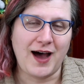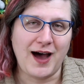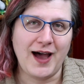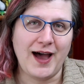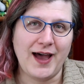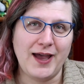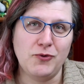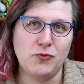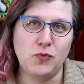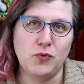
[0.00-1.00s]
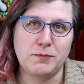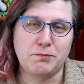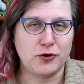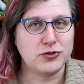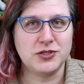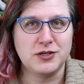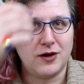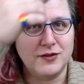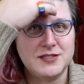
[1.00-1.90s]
I would personally call